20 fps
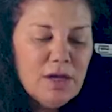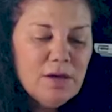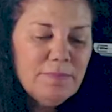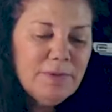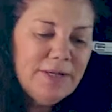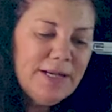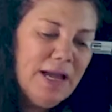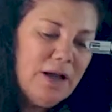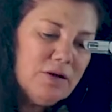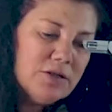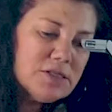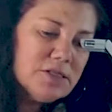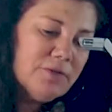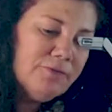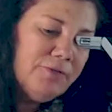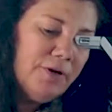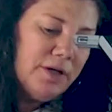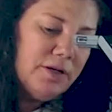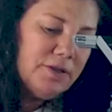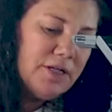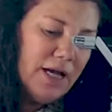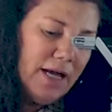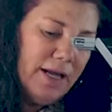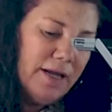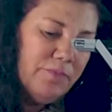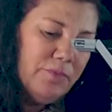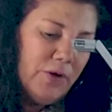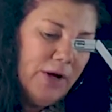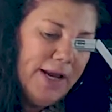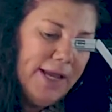But now it's the fun
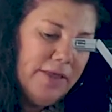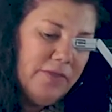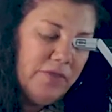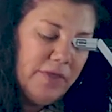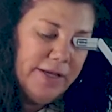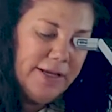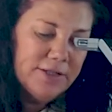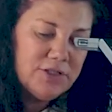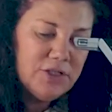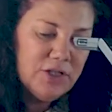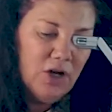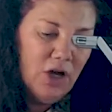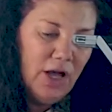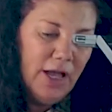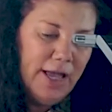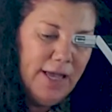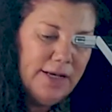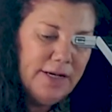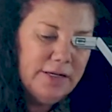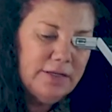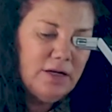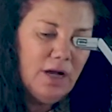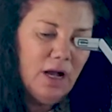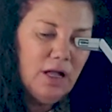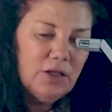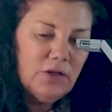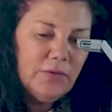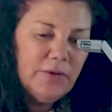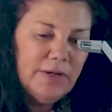time, right? They get to go ahead and color